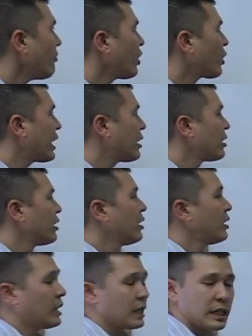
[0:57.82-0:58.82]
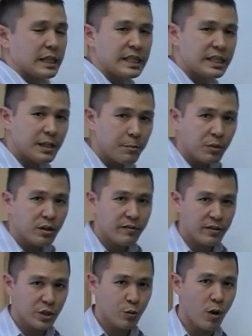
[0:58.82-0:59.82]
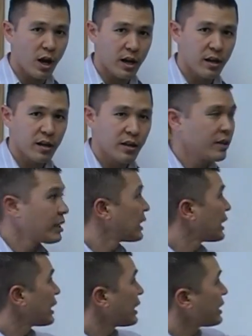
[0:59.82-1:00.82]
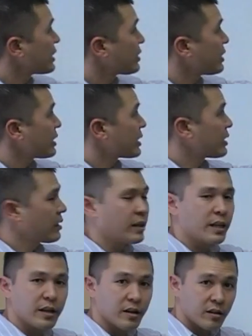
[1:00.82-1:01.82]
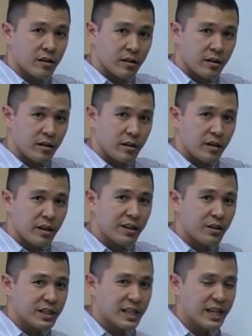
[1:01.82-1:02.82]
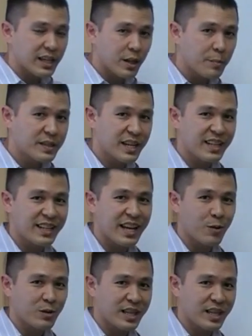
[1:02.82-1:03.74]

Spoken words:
Okay? The symbol of a schwa is this here. It looks like an upside down